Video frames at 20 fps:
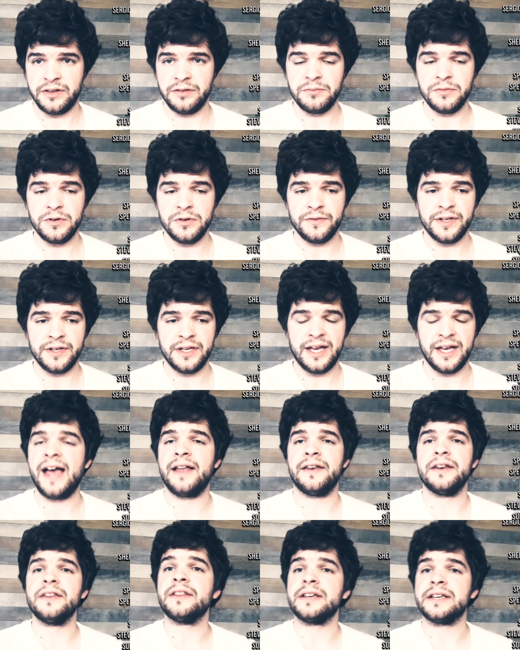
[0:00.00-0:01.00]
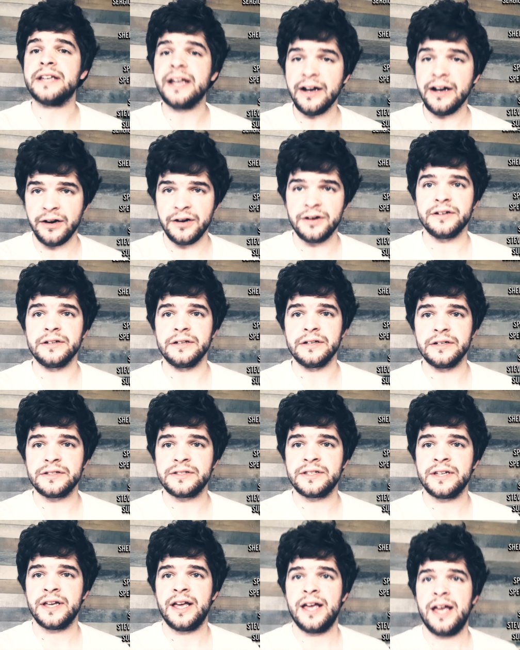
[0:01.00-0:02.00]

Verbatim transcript: movie and the characters,